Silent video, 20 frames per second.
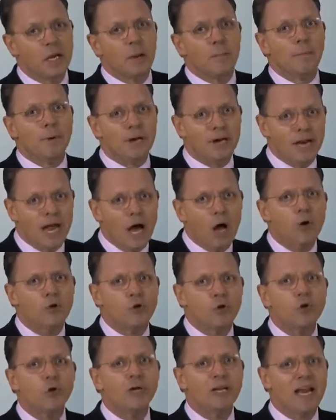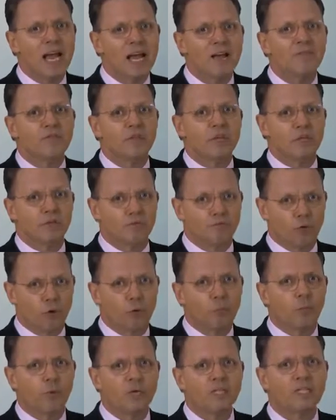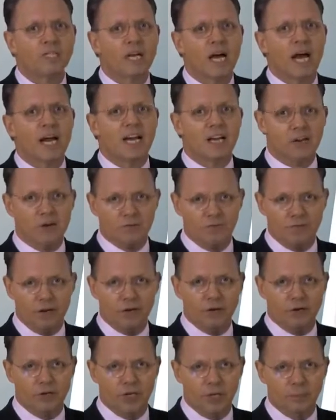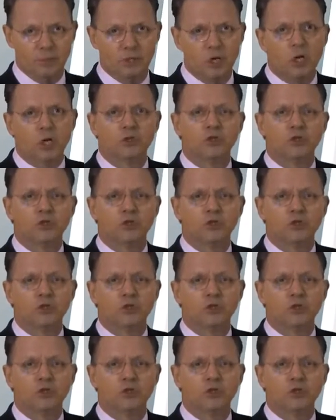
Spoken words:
But now you can have the Informed Risk Guide at your fingertips